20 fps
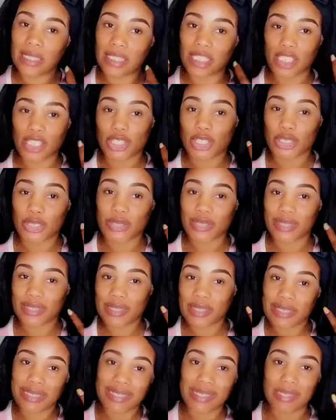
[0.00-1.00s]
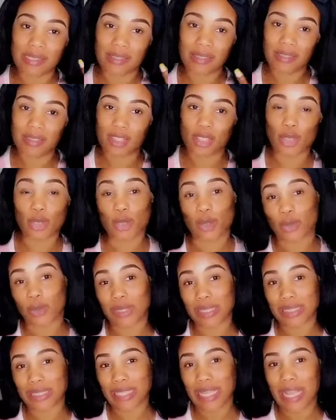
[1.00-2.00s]
under your skin. You don't
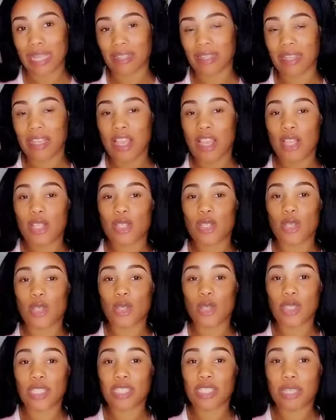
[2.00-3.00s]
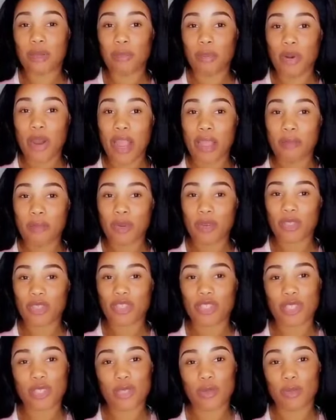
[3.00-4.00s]
want that. So you need the primer
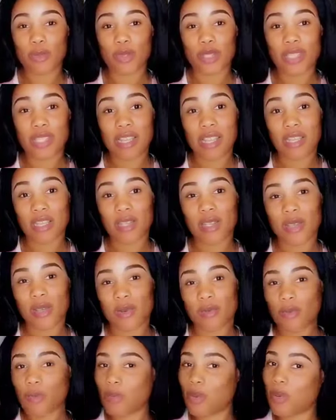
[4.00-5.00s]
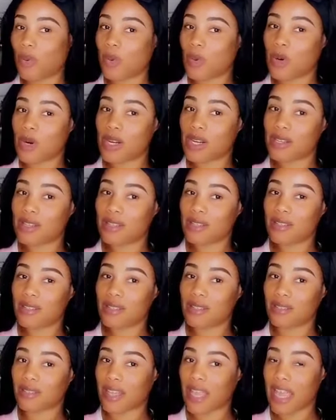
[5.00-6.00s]
just to protect your pores,
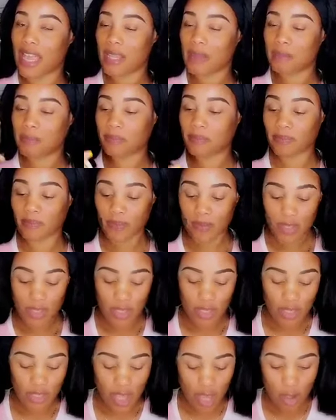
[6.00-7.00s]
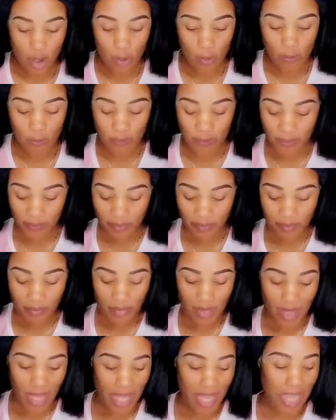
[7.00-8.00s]
okay? So,
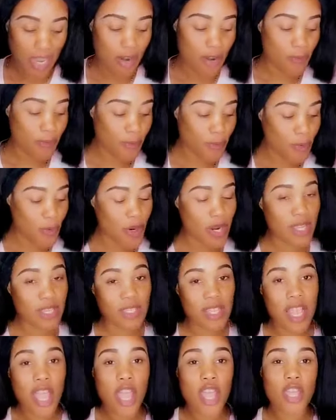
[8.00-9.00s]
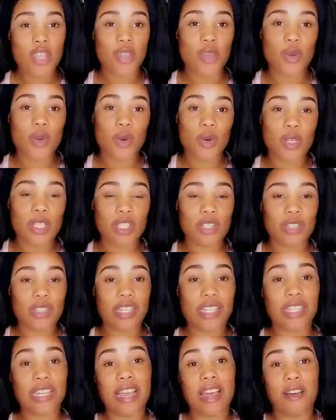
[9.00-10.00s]
and of course, you're going to
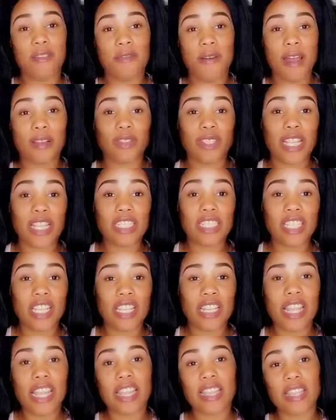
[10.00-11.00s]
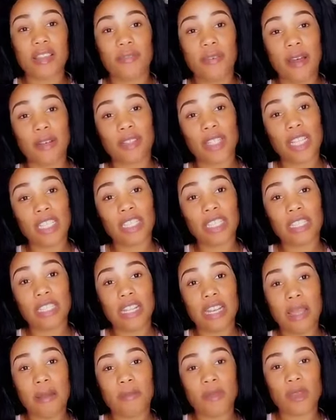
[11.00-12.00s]
need a foundation, and the
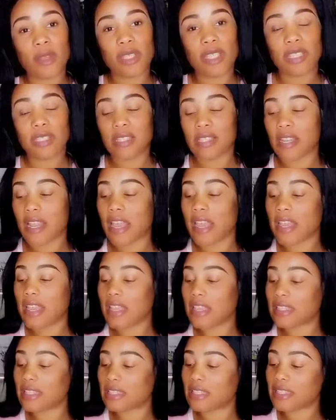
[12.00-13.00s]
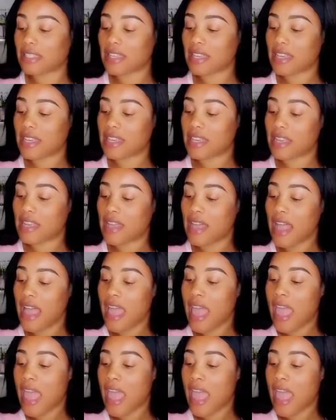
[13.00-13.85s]
foundation that I'm using today is the